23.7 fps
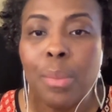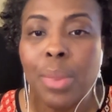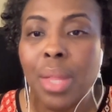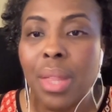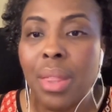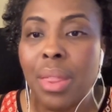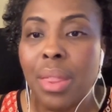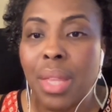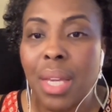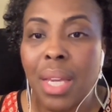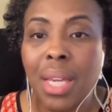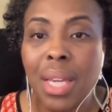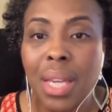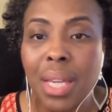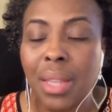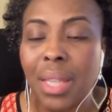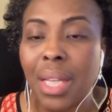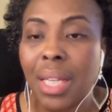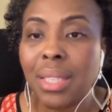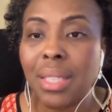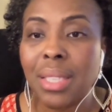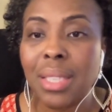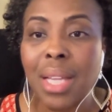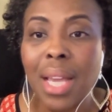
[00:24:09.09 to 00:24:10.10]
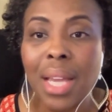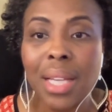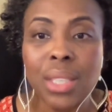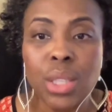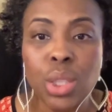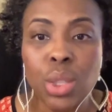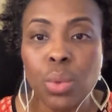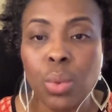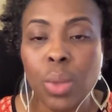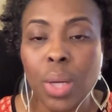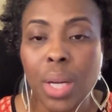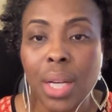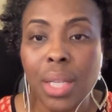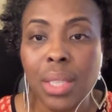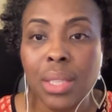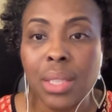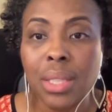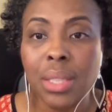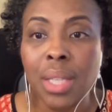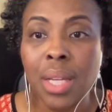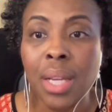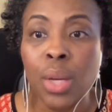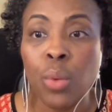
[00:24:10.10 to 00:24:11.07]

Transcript: the thing that's next to us